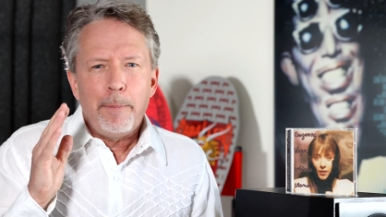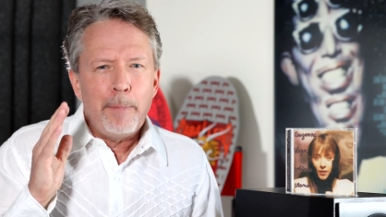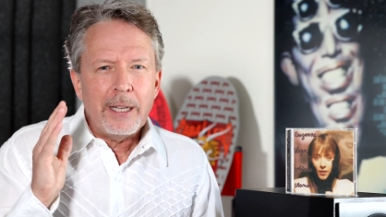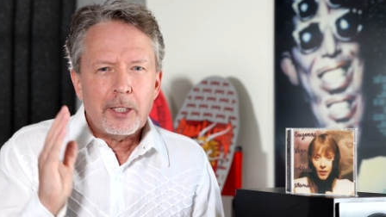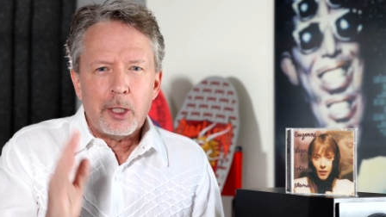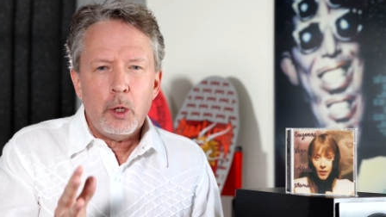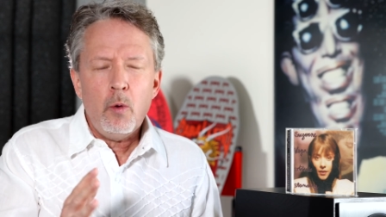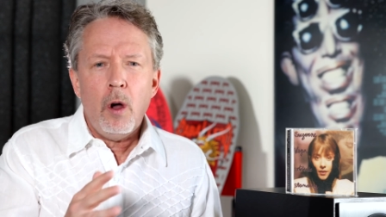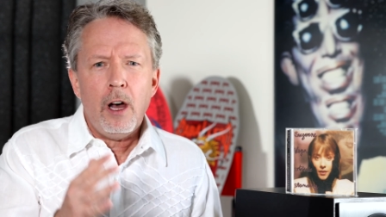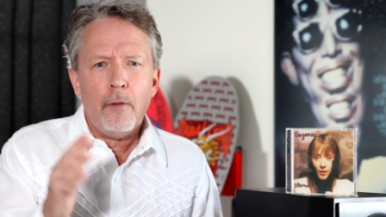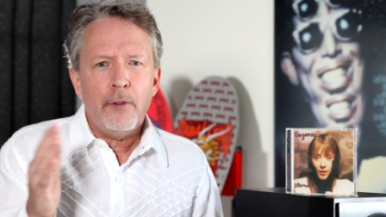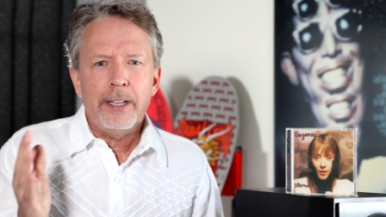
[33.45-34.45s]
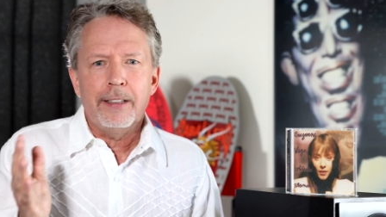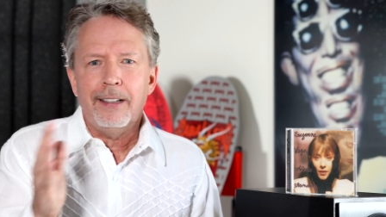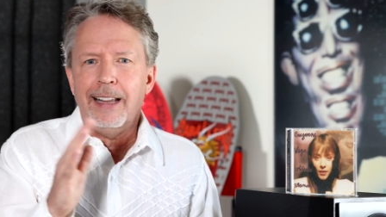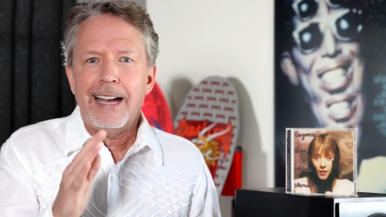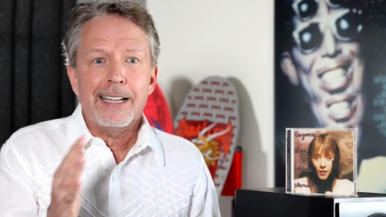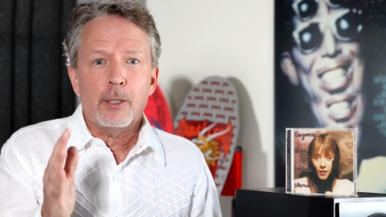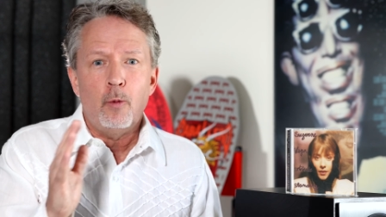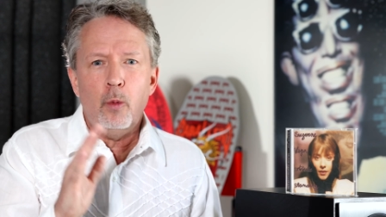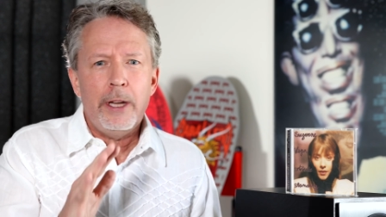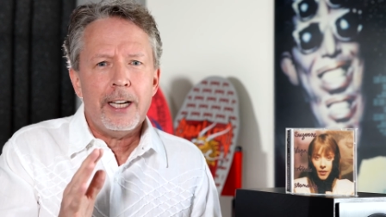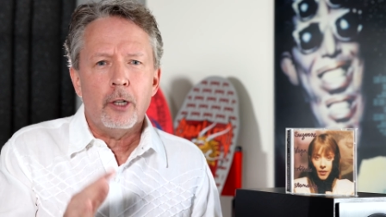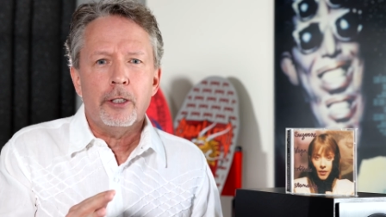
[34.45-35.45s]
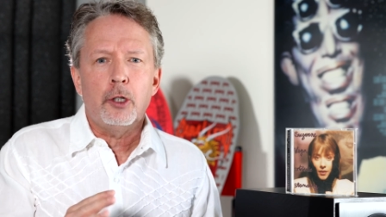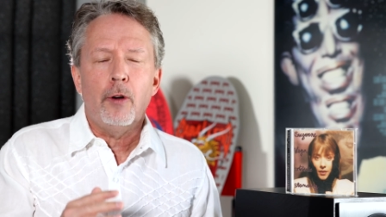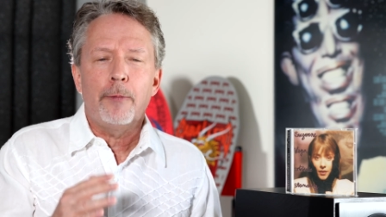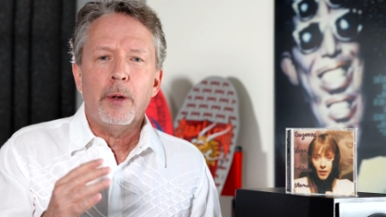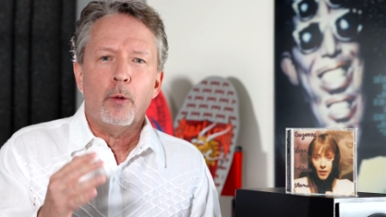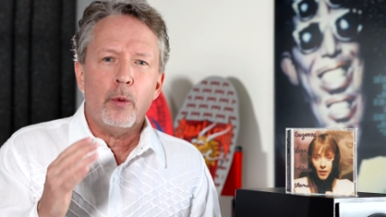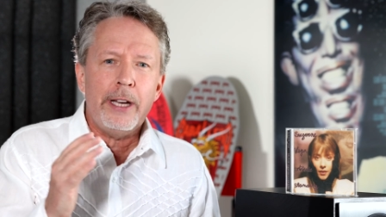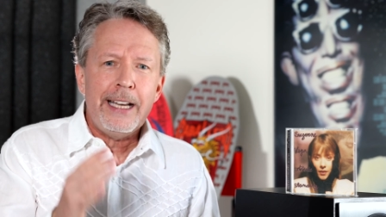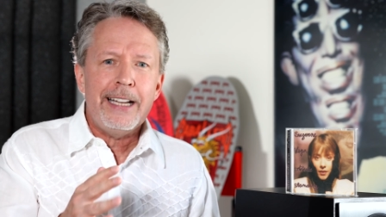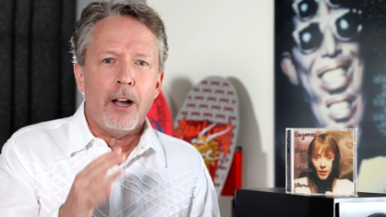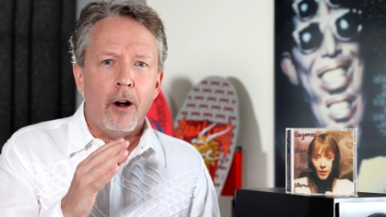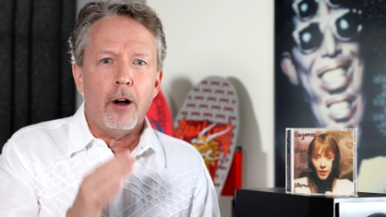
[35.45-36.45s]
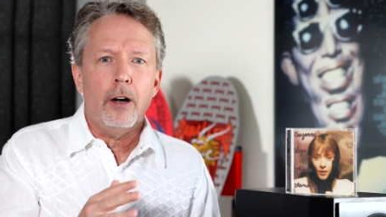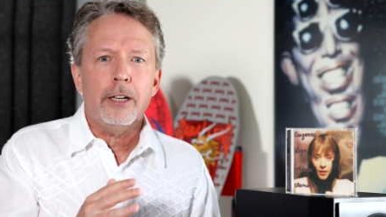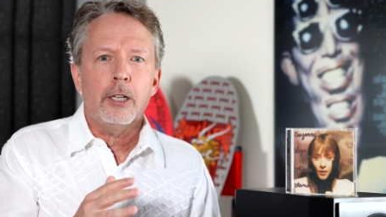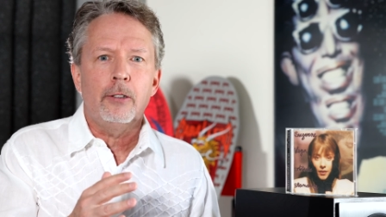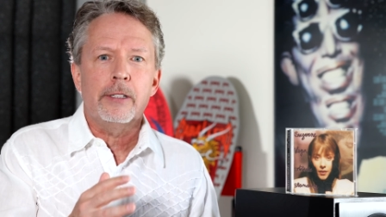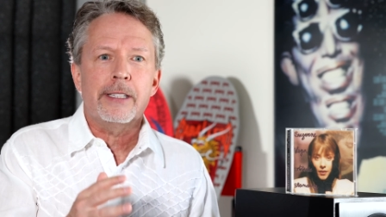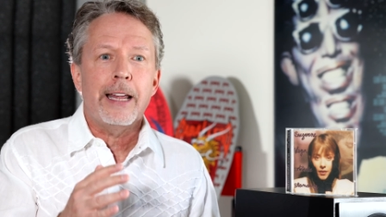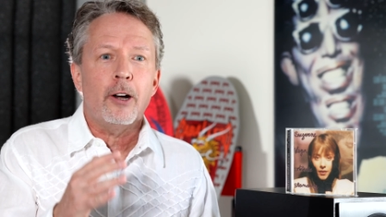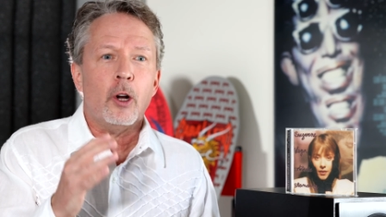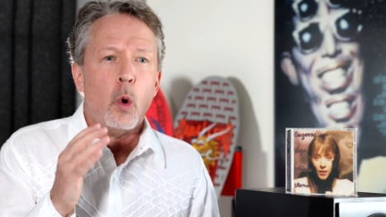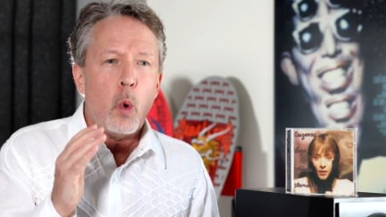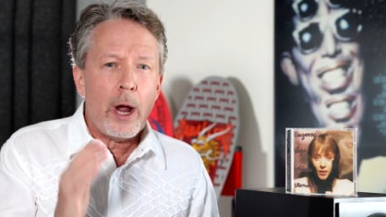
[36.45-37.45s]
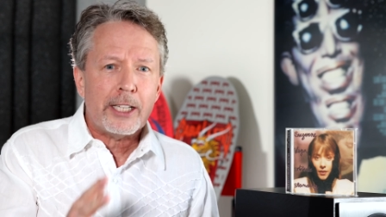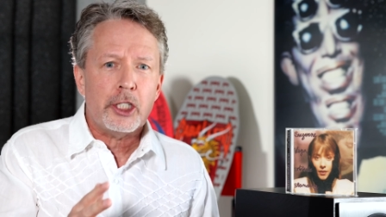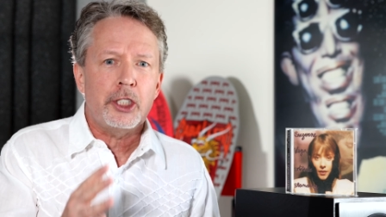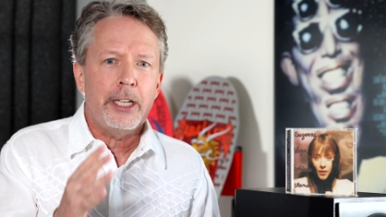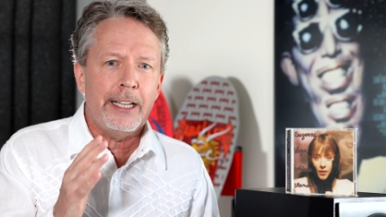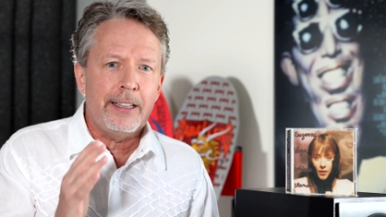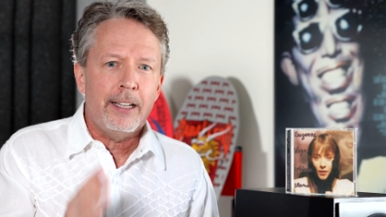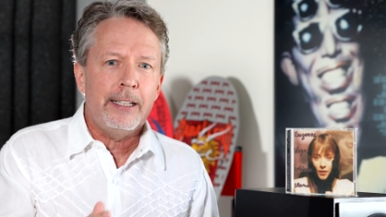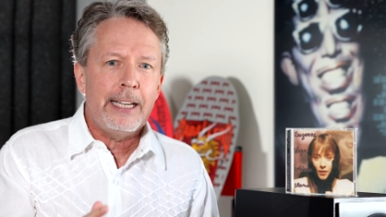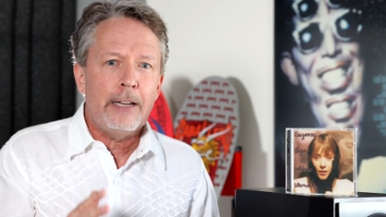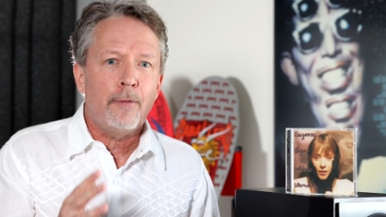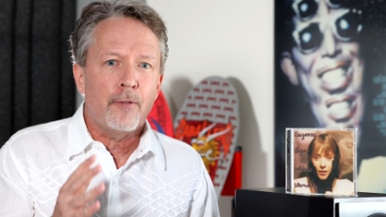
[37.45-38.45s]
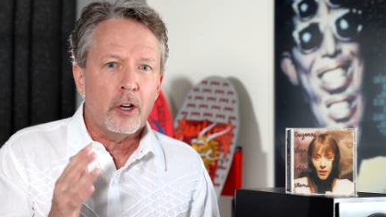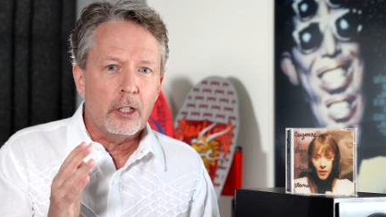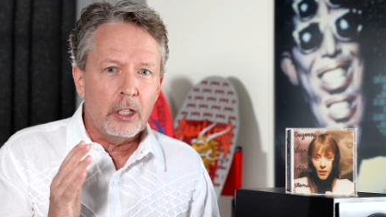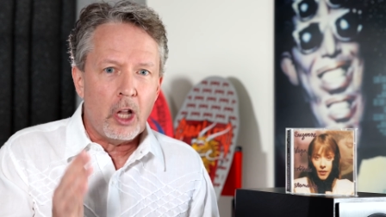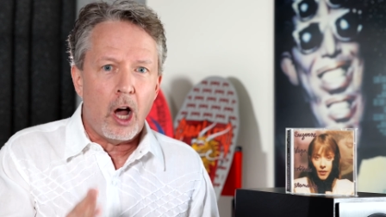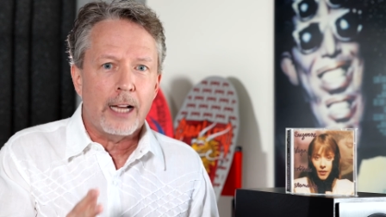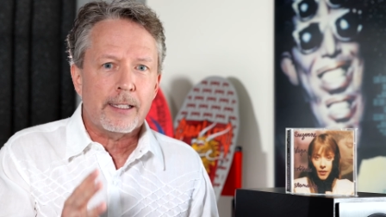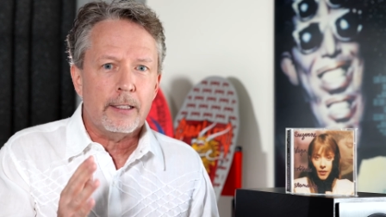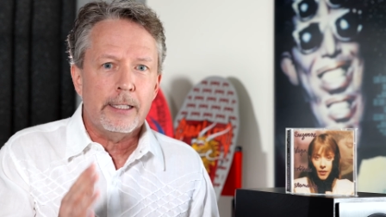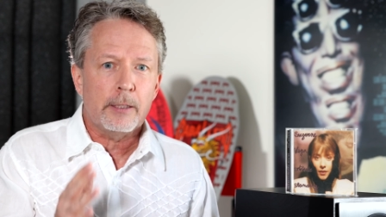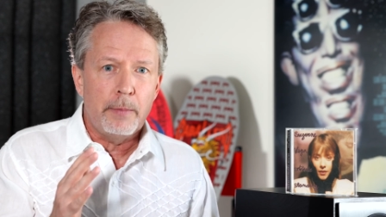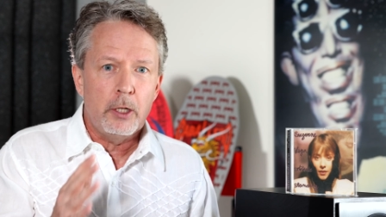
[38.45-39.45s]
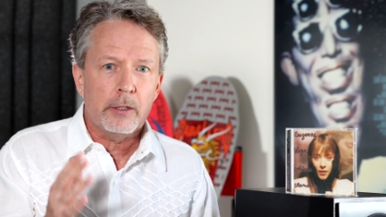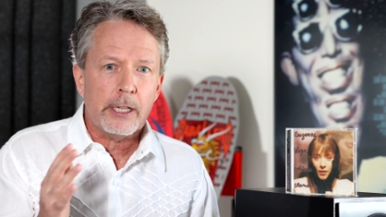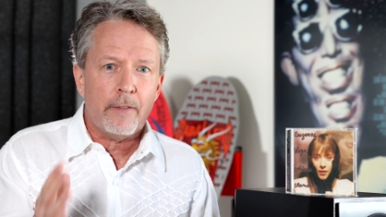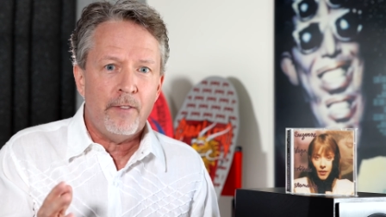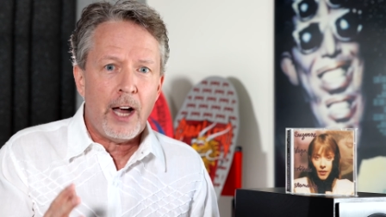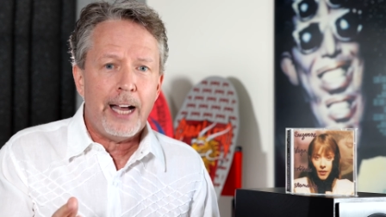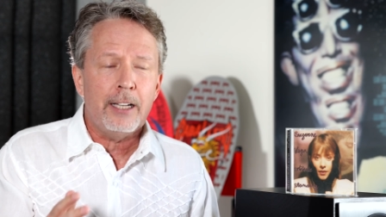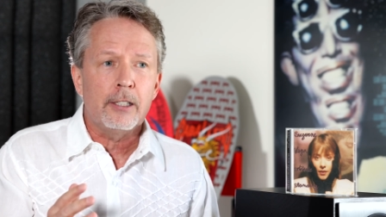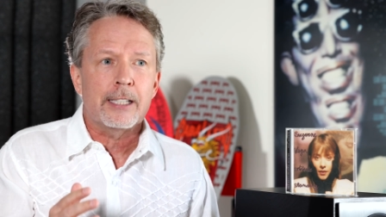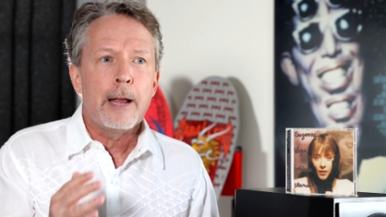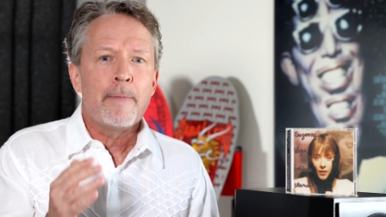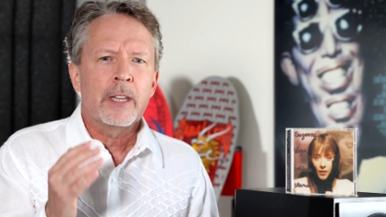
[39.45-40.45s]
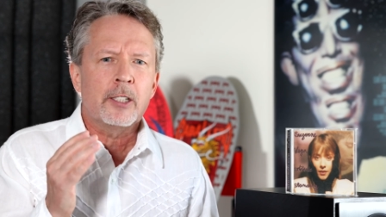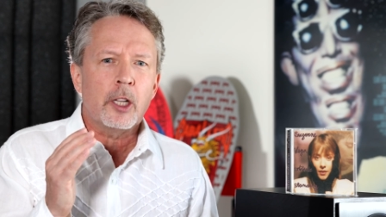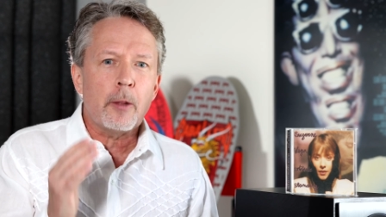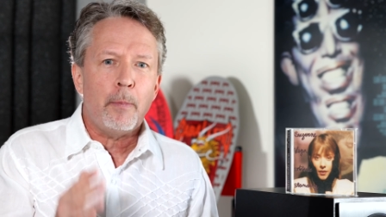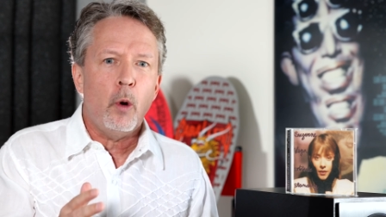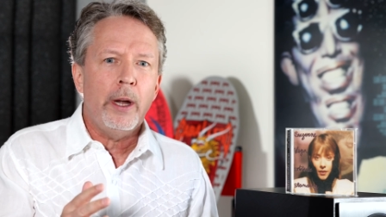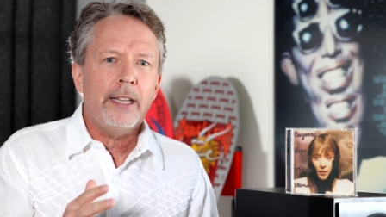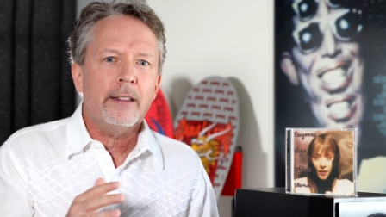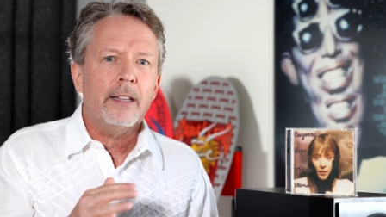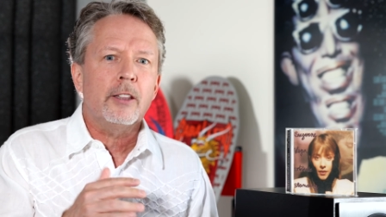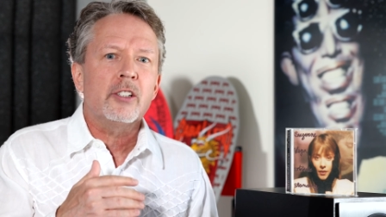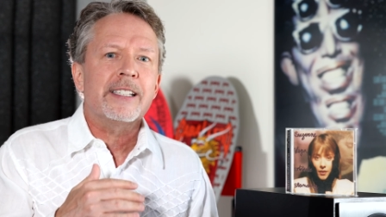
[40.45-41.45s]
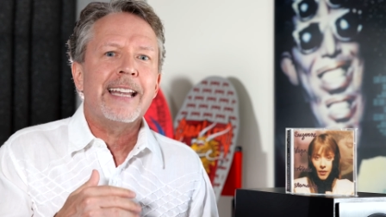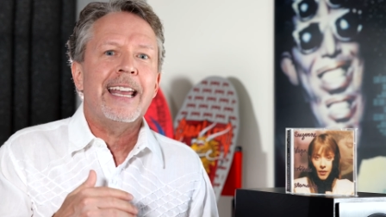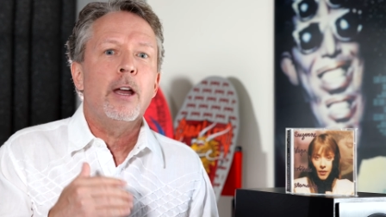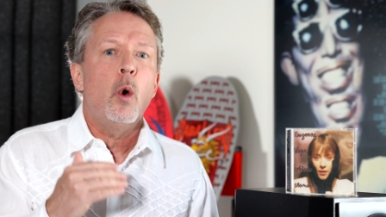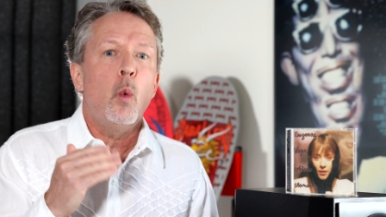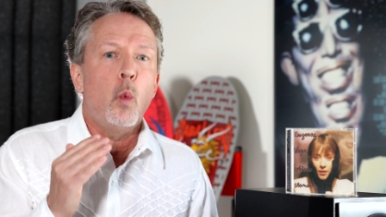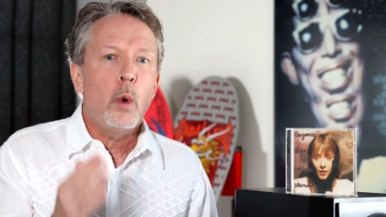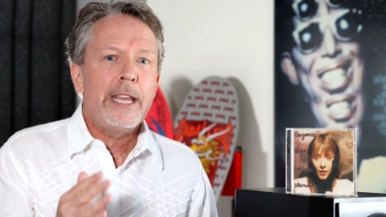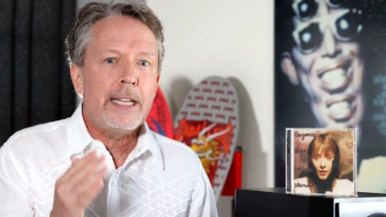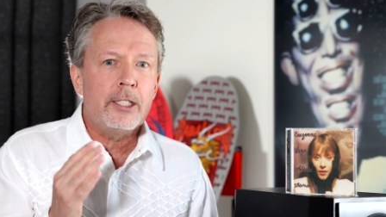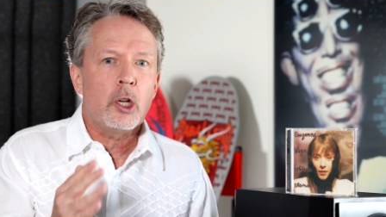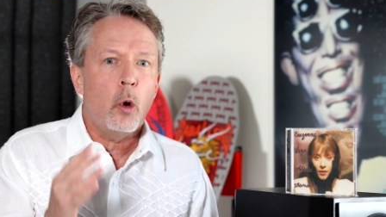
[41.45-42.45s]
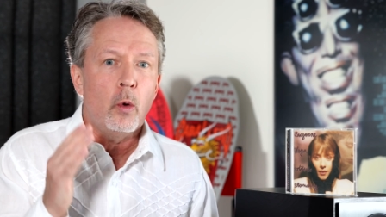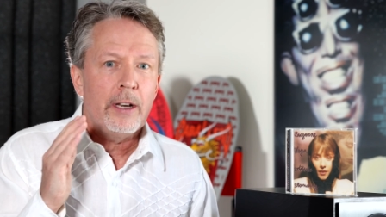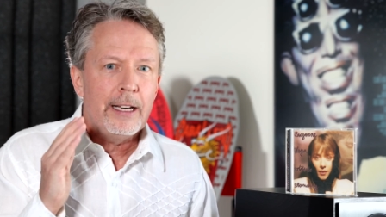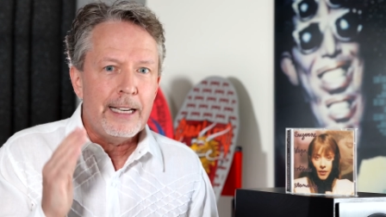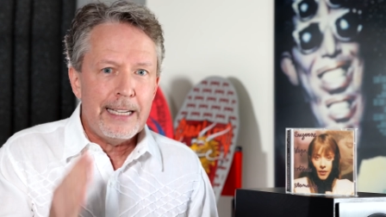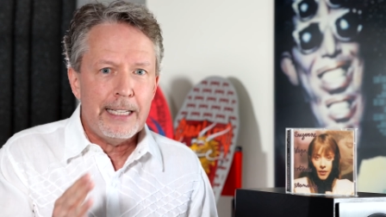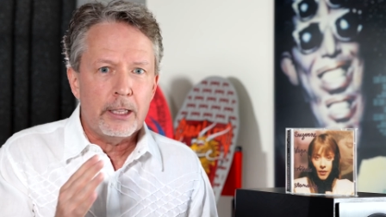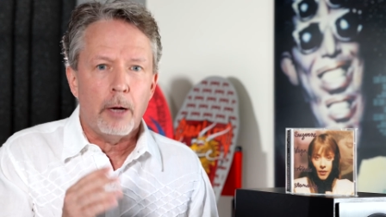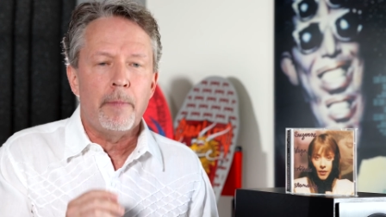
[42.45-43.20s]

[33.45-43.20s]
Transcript: But too often in the last week or two, I've been reading articles that are questioning the need for lossless music files to the point that they're saying we don't need